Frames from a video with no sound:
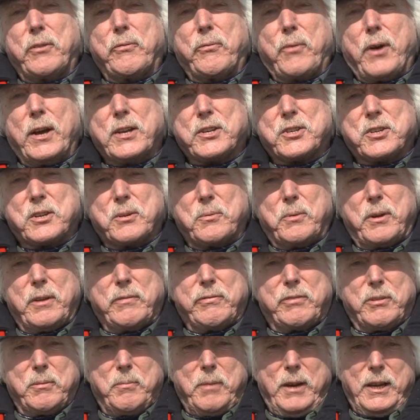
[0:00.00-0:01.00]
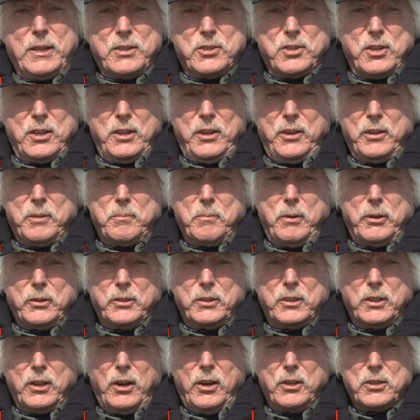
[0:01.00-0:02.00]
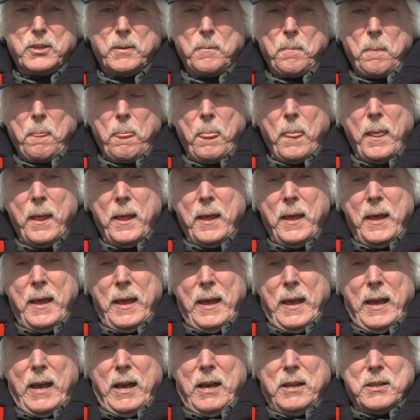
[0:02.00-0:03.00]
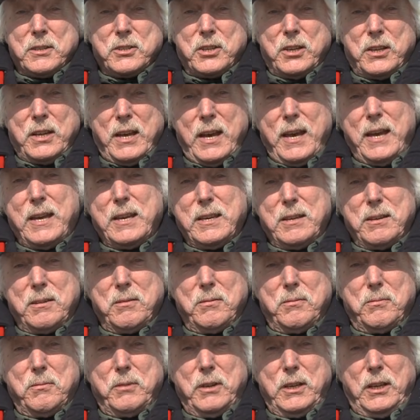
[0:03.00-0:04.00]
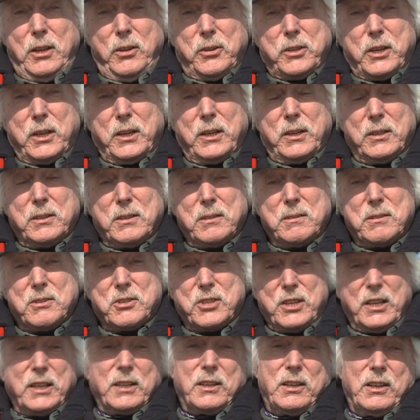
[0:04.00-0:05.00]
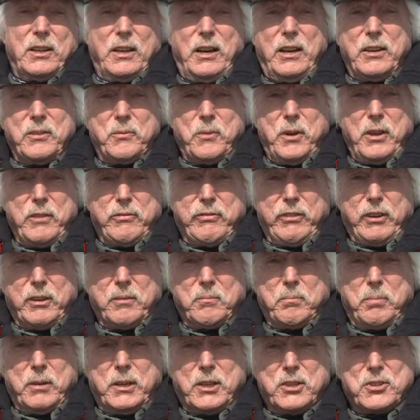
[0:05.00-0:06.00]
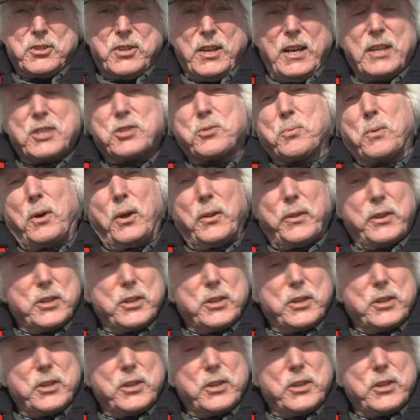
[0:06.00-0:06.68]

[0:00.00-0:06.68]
of ways to reef the mainsail on a modern yacht. Today we're looking at single line reefing because that's what